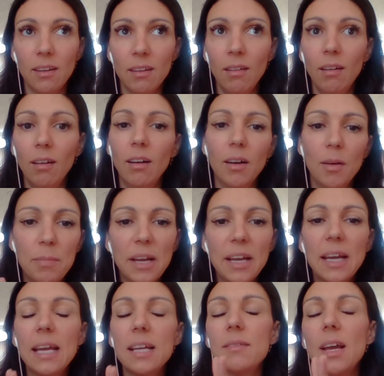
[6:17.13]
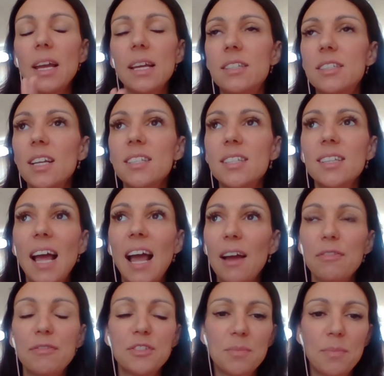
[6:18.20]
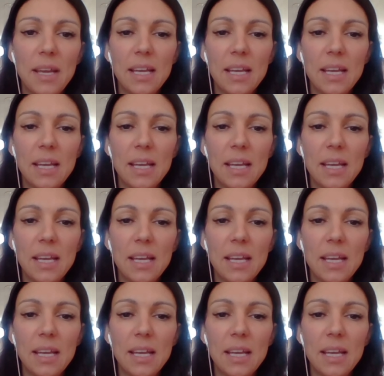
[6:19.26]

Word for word: but it, it doesn't have to be.